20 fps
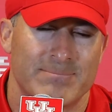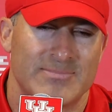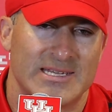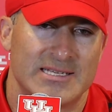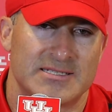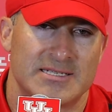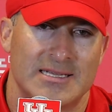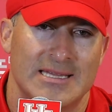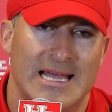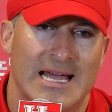
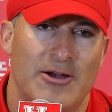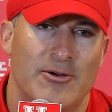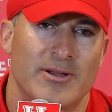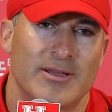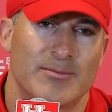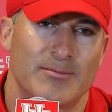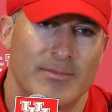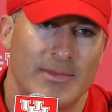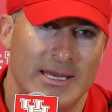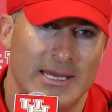it's
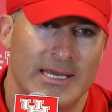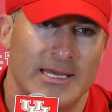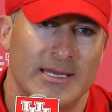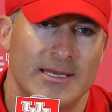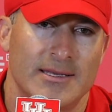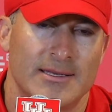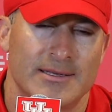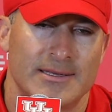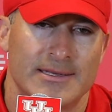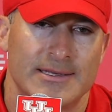allowing
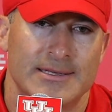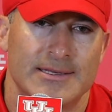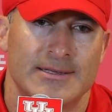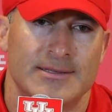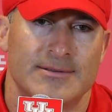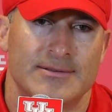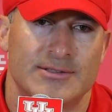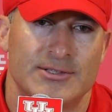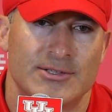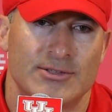me
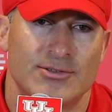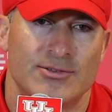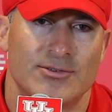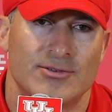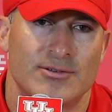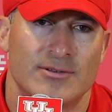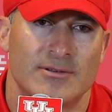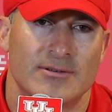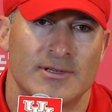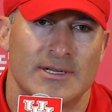
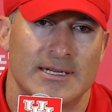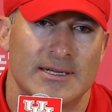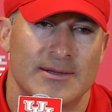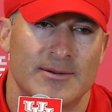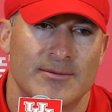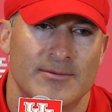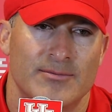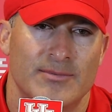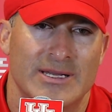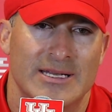to uh,
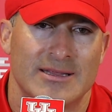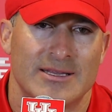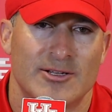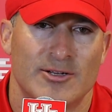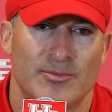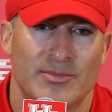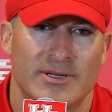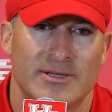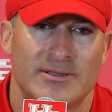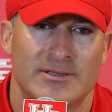be a
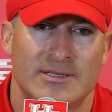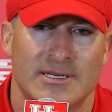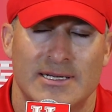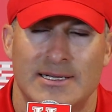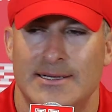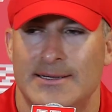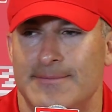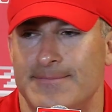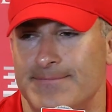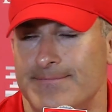little bit
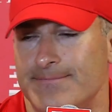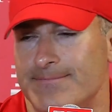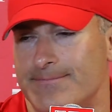uh,